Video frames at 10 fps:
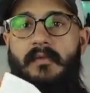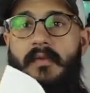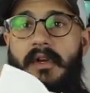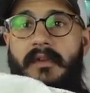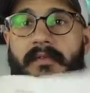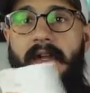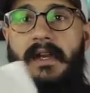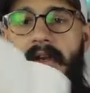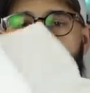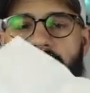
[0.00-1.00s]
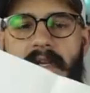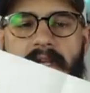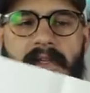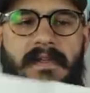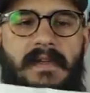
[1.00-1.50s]
We're going to find out what it
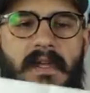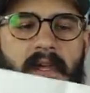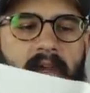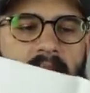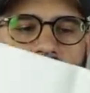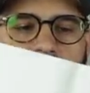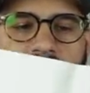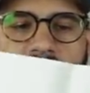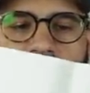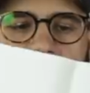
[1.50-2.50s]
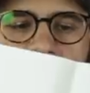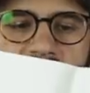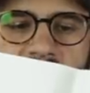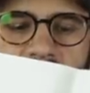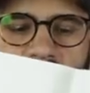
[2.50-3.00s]
is. So it's the
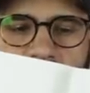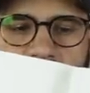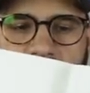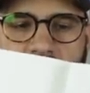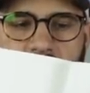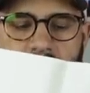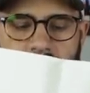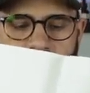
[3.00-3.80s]
receipt of what I got.